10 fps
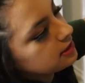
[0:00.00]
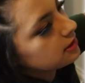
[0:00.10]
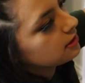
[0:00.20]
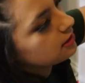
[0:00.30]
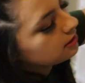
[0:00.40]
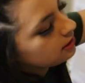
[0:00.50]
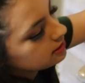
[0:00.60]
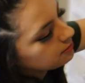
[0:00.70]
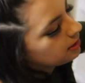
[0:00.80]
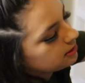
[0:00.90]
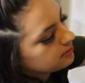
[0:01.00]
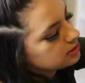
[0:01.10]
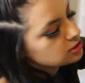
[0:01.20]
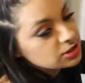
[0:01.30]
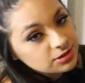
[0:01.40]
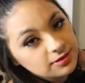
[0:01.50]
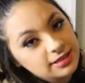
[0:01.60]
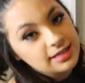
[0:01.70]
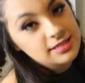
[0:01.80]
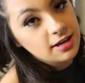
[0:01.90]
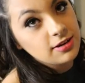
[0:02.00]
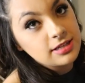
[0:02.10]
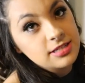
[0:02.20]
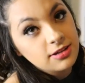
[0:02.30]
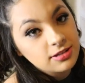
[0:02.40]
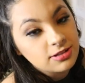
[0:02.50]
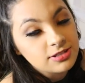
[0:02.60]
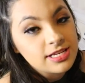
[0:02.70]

here on the bottom of the shoe and that's how you can tell that they're